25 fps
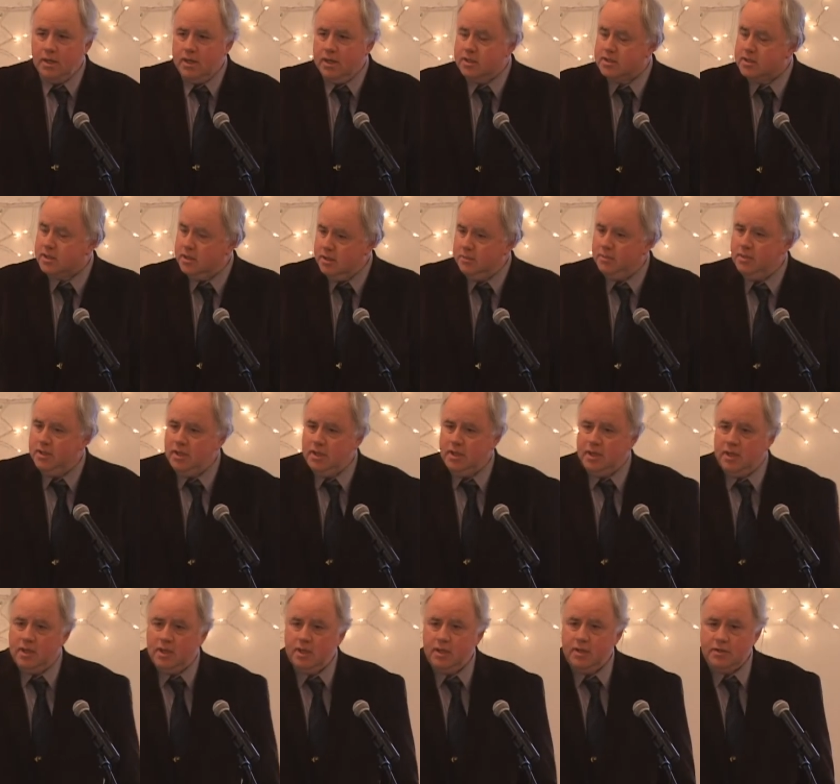It's going to
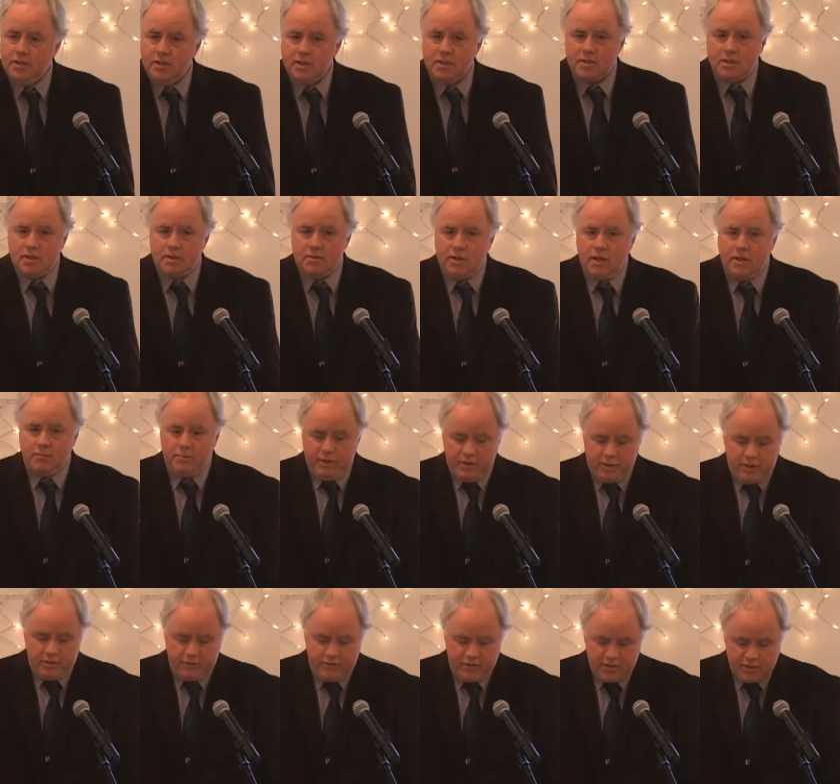be uh, just a, a
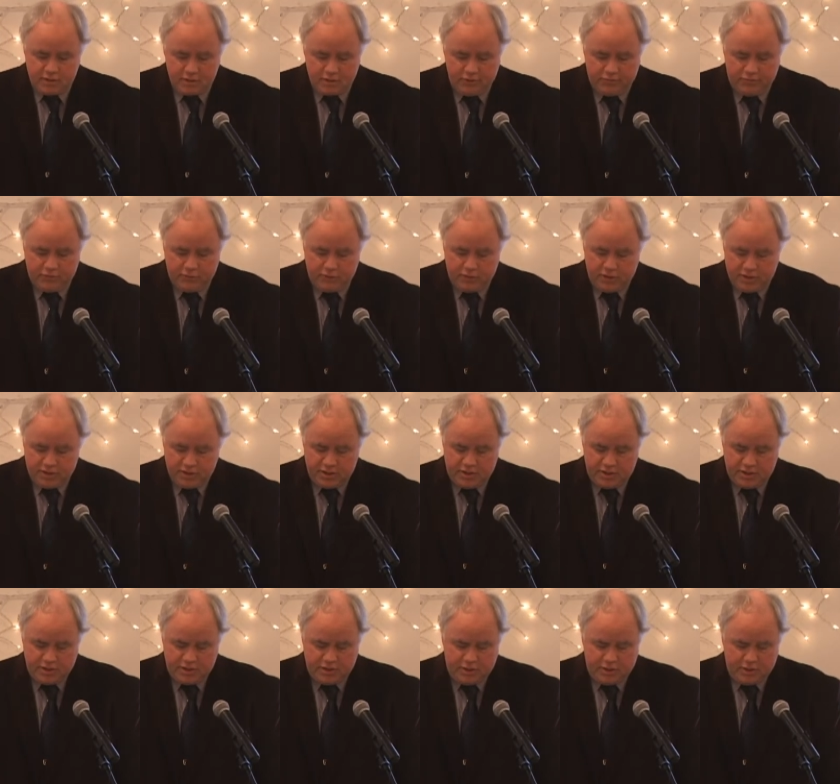better vessel for us
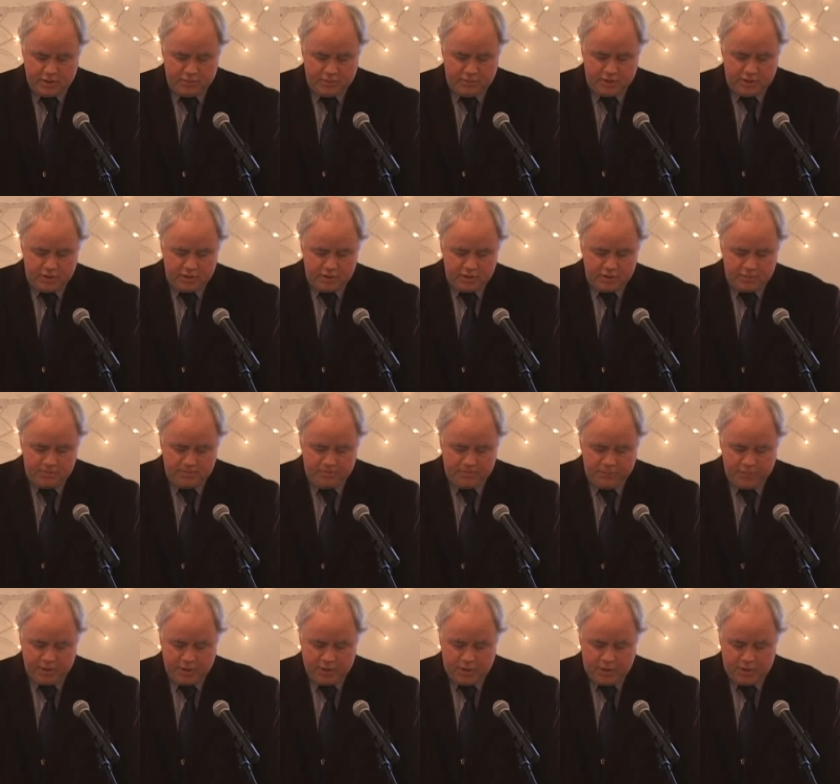in the long runs,
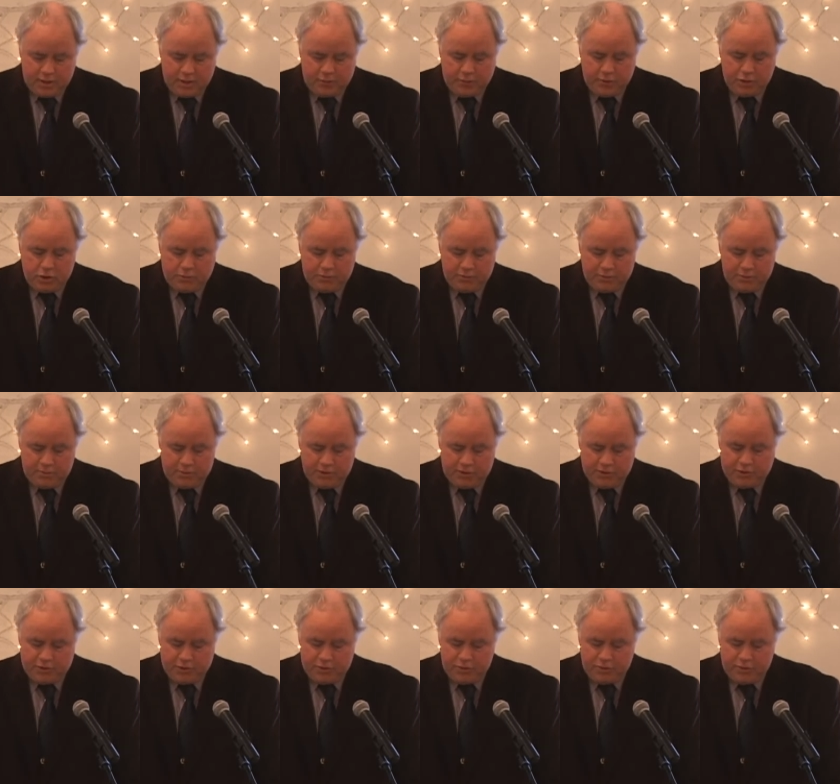and we hope to
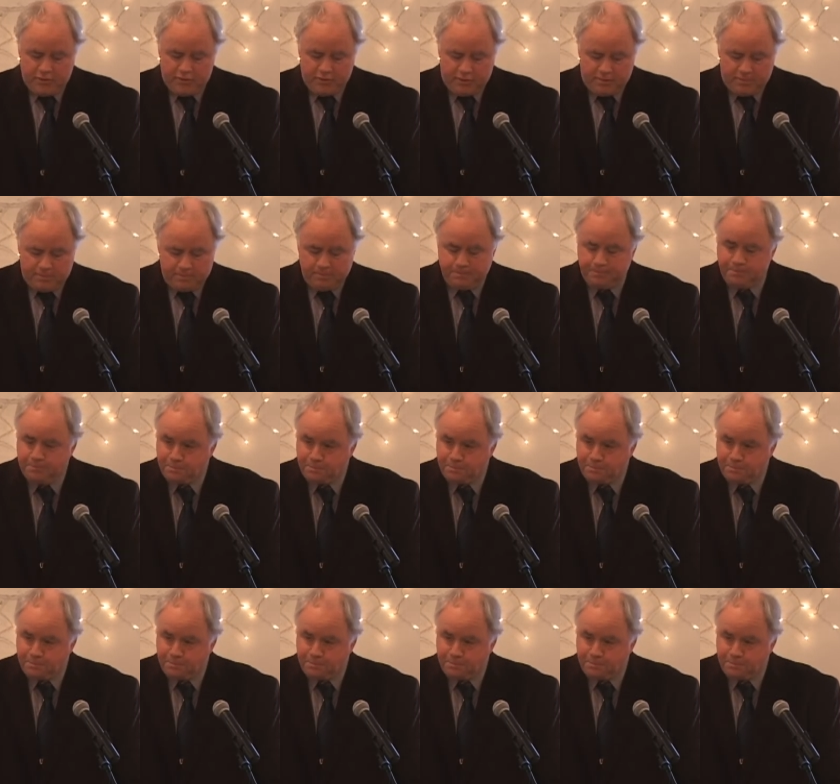build two of them